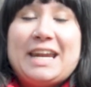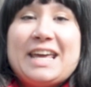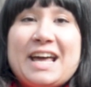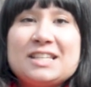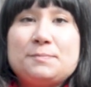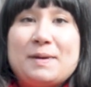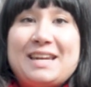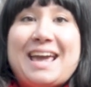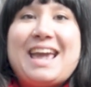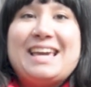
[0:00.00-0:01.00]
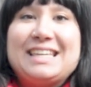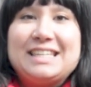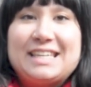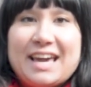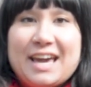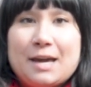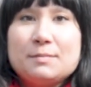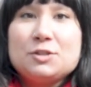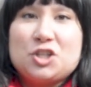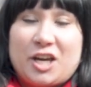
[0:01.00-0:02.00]
and it has been a
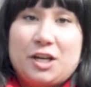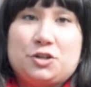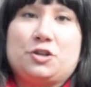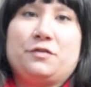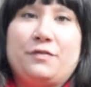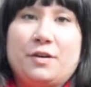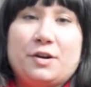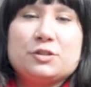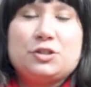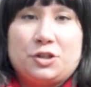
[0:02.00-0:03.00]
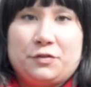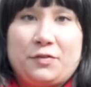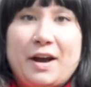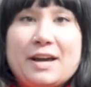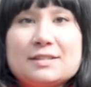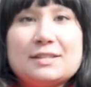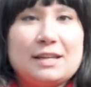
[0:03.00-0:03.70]
game changer for stir fries,